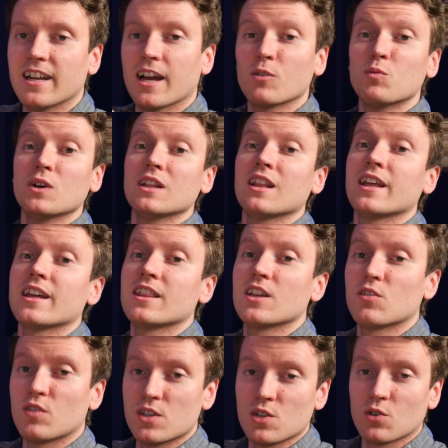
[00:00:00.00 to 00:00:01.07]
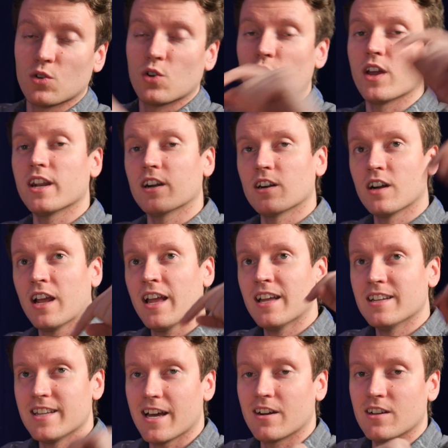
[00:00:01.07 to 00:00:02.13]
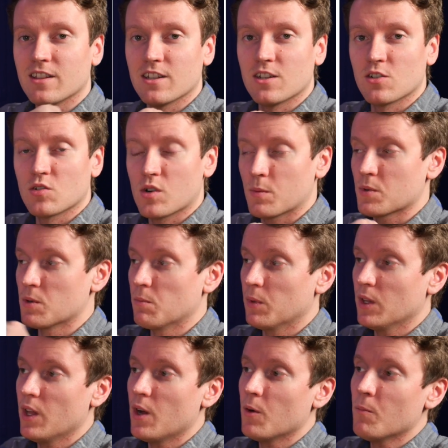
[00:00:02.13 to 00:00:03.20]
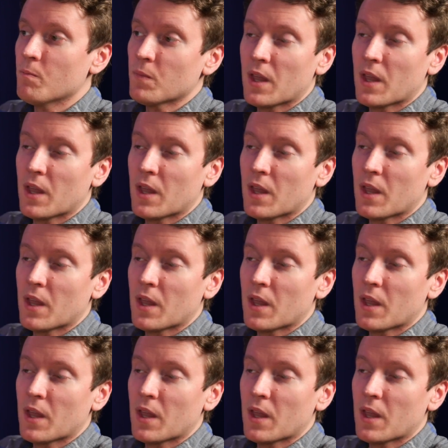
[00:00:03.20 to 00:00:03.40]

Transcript: it, I will link the original creator down in the description below,